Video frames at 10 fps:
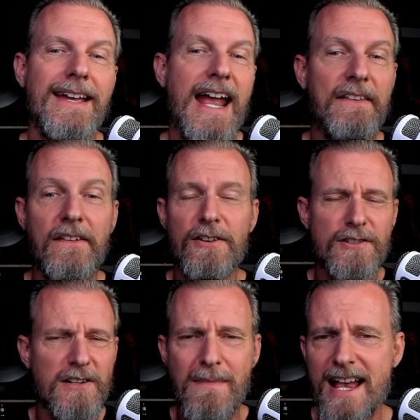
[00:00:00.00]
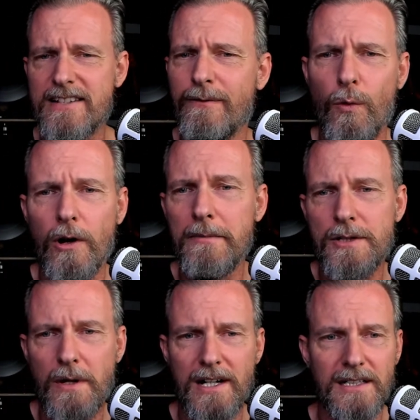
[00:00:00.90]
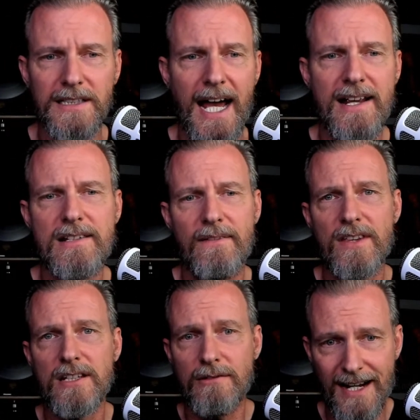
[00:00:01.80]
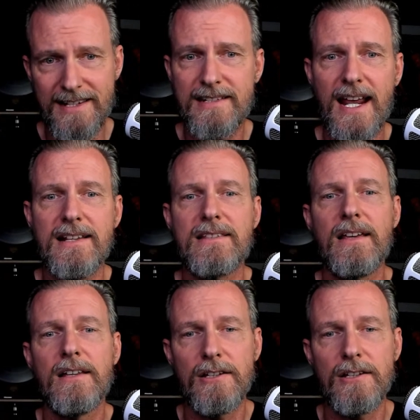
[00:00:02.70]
And then there's this massive war between an alliance of the United States,